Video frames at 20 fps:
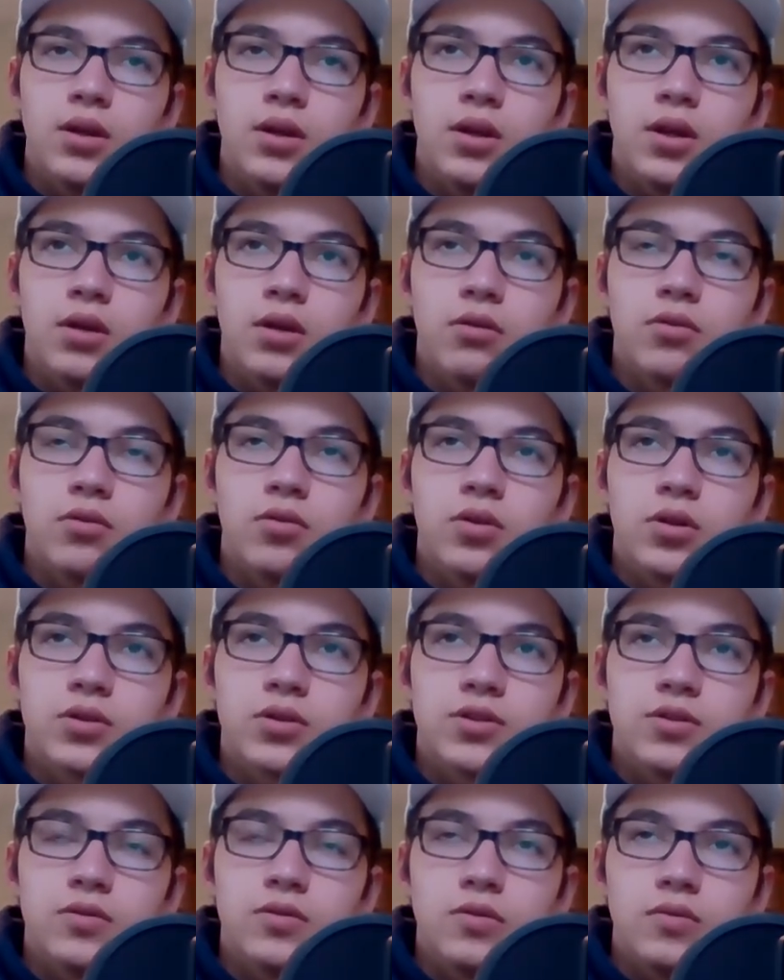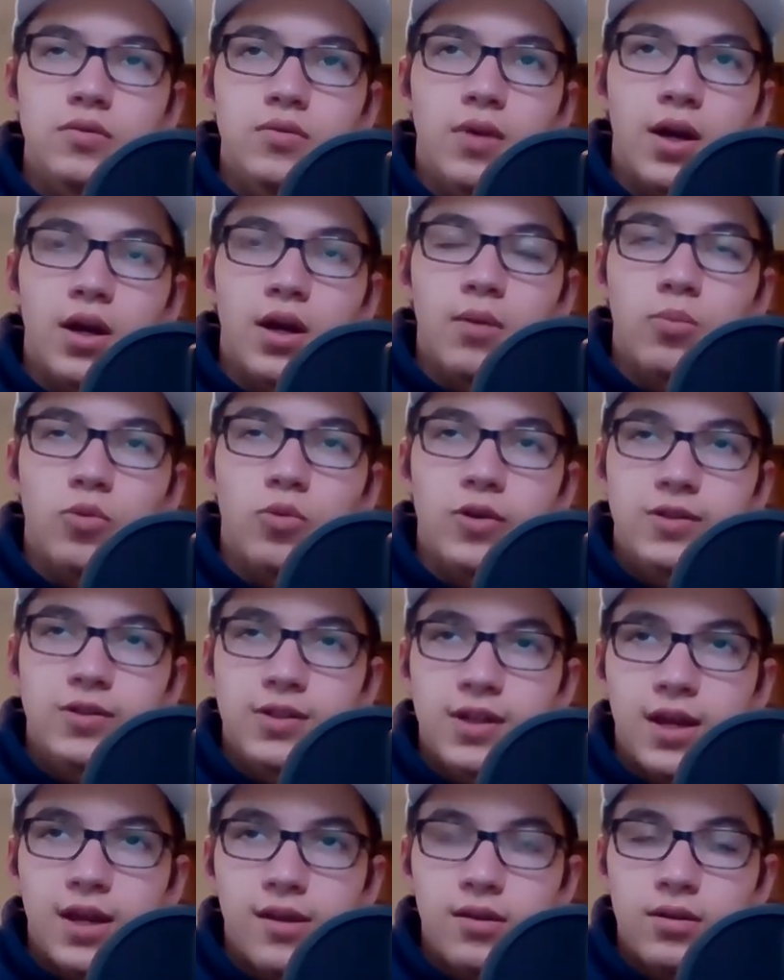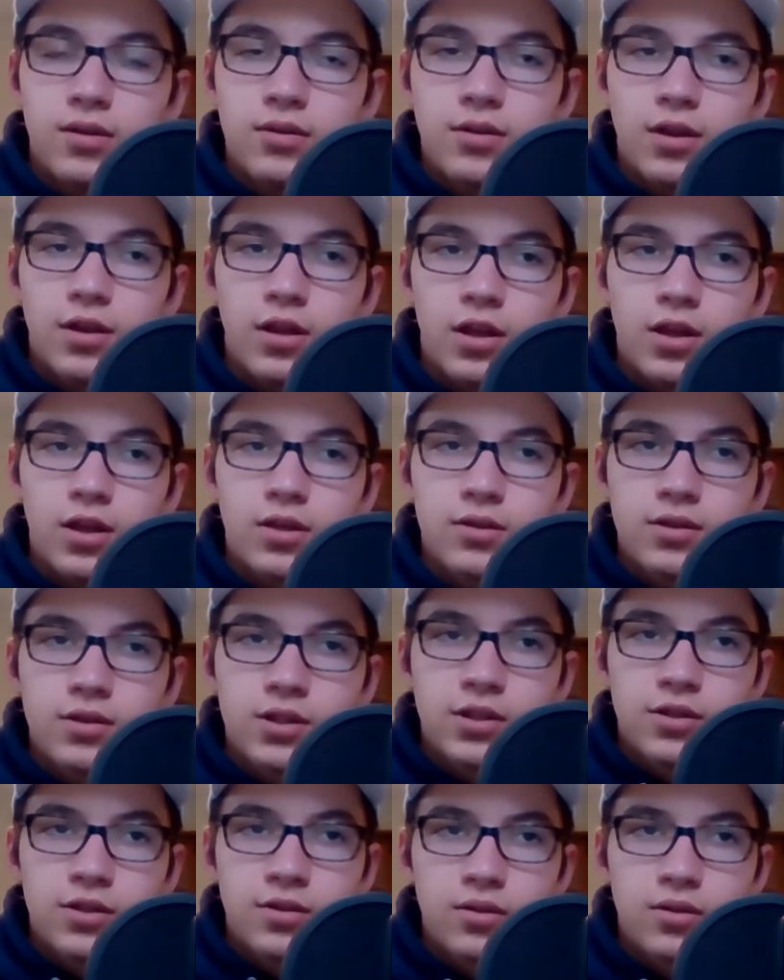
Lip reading: in order to work together. And